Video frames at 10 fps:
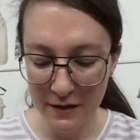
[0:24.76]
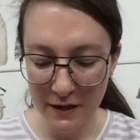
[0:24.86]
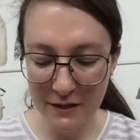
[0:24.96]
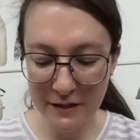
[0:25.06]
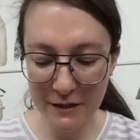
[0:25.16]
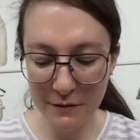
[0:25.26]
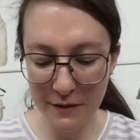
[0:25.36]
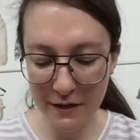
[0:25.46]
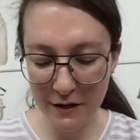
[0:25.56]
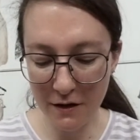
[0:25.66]

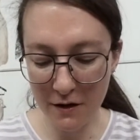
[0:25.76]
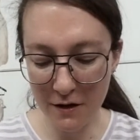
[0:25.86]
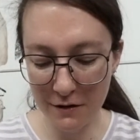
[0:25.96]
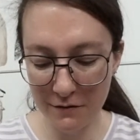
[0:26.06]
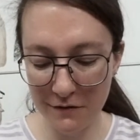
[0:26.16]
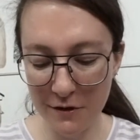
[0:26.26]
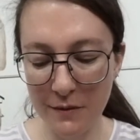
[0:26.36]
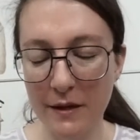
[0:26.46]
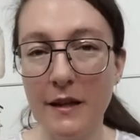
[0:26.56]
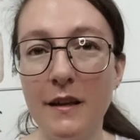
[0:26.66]
continuing on
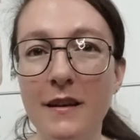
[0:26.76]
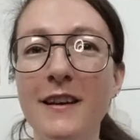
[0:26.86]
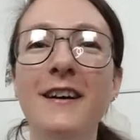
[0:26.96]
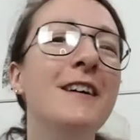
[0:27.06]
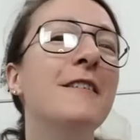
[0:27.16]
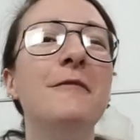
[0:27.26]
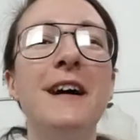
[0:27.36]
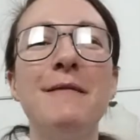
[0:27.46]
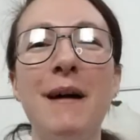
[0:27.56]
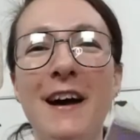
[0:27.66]
reviewing
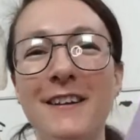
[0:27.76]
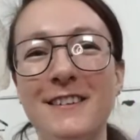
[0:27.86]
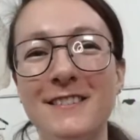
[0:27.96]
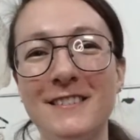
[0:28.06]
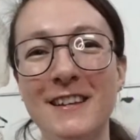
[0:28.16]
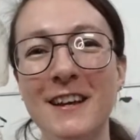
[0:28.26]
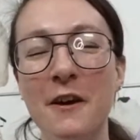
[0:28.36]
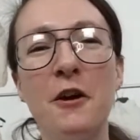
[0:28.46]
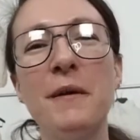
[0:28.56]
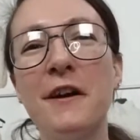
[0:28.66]
my patterns
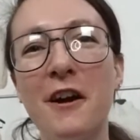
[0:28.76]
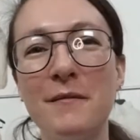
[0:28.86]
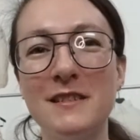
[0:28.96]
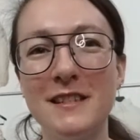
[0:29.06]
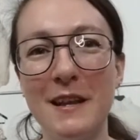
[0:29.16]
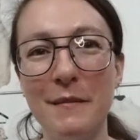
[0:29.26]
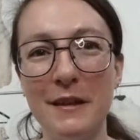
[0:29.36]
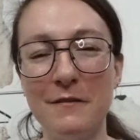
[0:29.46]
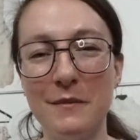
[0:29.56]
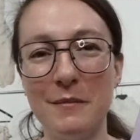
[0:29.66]
or my garments that I
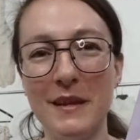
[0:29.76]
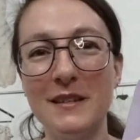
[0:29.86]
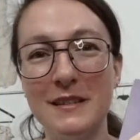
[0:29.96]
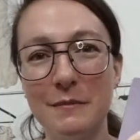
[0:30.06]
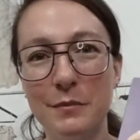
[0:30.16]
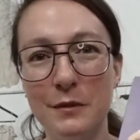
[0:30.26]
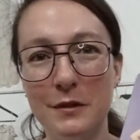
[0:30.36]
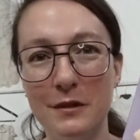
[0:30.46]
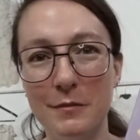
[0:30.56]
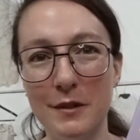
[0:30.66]
made from the Make It
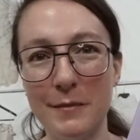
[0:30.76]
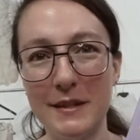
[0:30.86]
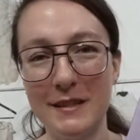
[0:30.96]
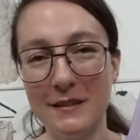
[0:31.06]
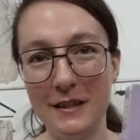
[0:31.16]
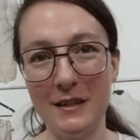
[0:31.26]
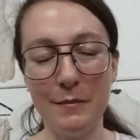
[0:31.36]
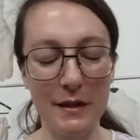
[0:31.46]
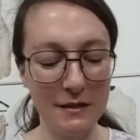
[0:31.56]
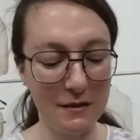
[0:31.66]
Simple book by Tilly and the
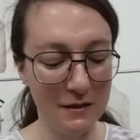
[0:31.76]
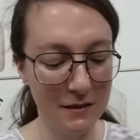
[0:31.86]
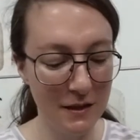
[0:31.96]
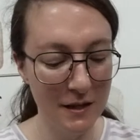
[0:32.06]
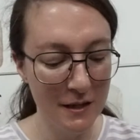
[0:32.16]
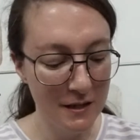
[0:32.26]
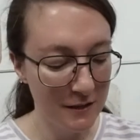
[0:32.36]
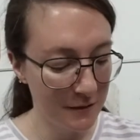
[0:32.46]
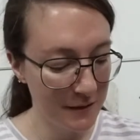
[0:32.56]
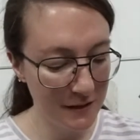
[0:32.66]
Buttons.
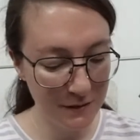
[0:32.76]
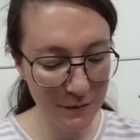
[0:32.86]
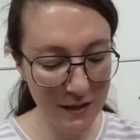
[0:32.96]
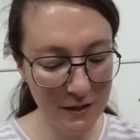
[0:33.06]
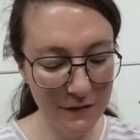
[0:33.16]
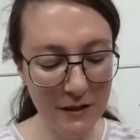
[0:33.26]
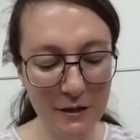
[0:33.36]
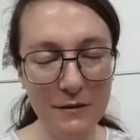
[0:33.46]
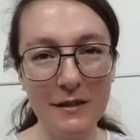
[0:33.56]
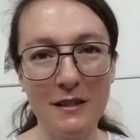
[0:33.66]
So this week's
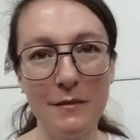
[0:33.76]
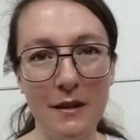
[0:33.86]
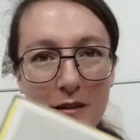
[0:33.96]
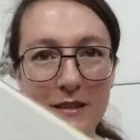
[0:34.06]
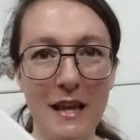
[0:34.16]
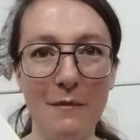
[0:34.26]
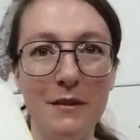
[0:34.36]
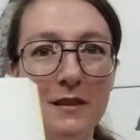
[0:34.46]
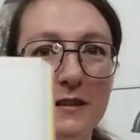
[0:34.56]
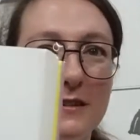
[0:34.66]
video is going to be on the
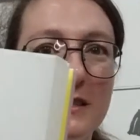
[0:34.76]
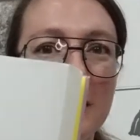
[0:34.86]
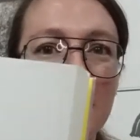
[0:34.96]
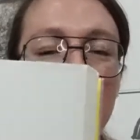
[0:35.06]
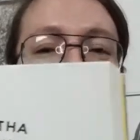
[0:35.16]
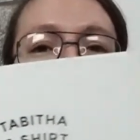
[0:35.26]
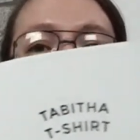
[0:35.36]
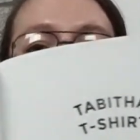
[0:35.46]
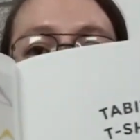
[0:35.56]
Tabitha t-shirt.